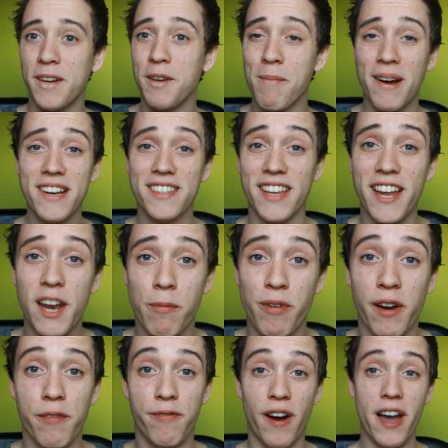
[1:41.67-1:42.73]
you might just end up
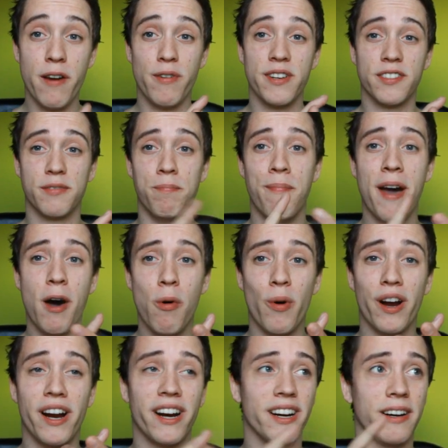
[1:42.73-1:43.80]
with a virus,
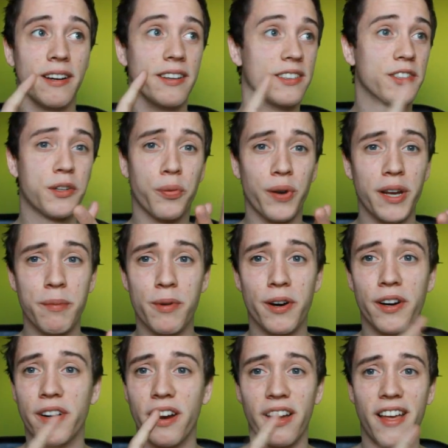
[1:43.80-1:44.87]
malware, a
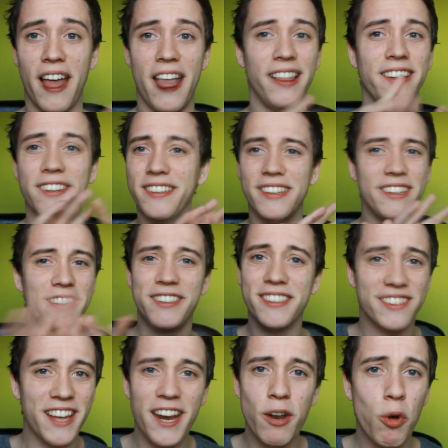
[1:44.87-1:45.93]
screamer, you
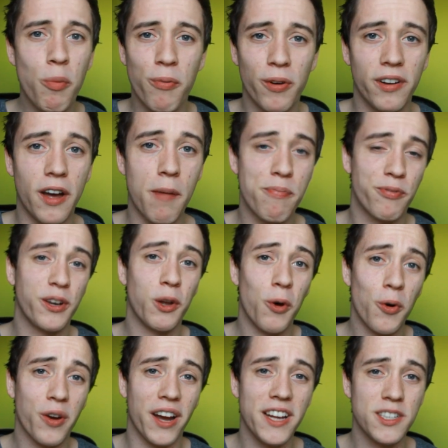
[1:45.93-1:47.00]
just end up with
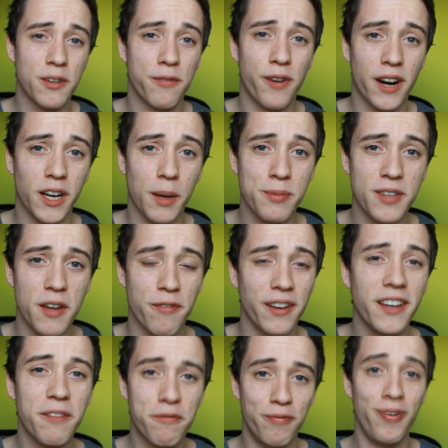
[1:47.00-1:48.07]
all kinds of fucked up stuff,
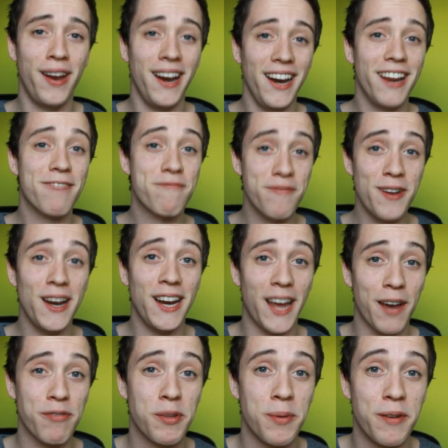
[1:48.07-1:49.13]
and you really
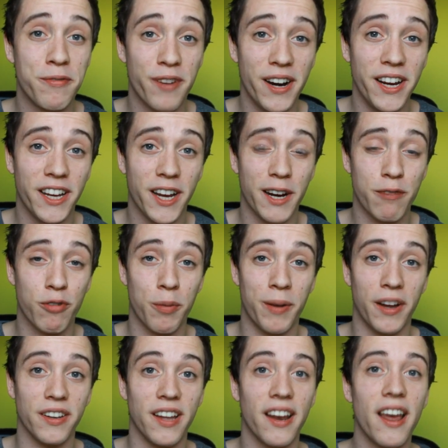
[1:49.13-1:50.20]
have to be very careful
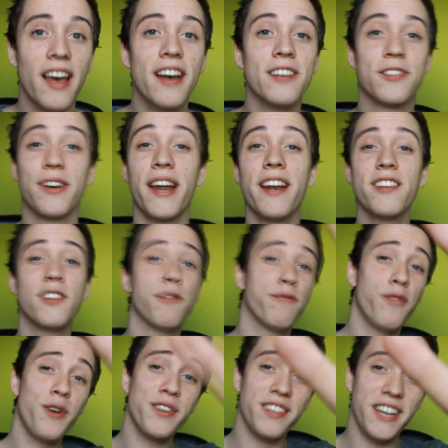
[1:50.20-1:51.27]
about that. So that is the
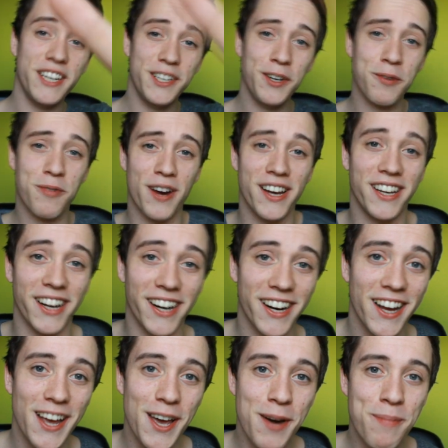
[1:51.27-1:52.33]
first issue right
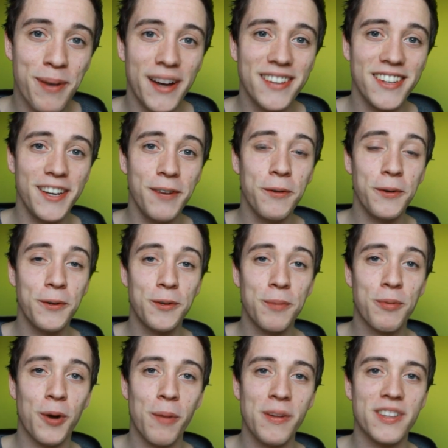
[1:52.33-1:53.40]
there about the new
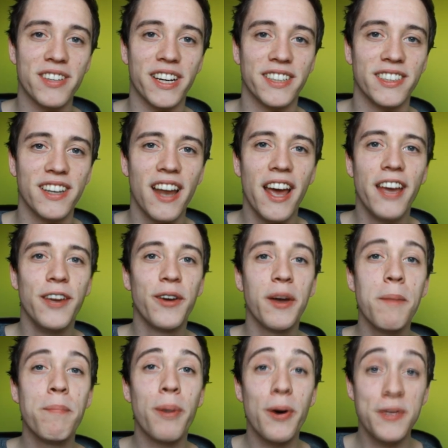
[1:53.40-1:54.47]
YouTube comment section. You
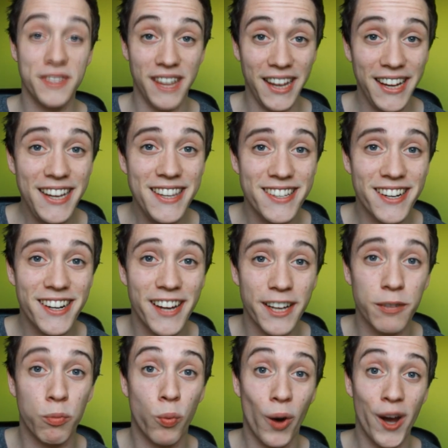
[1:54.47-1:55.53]
can post
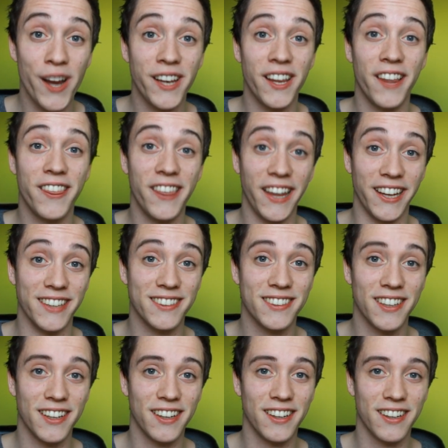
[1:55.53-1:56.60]
internet-wide
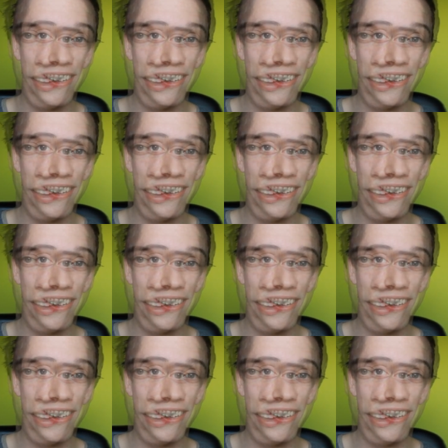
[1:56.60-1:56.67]
things.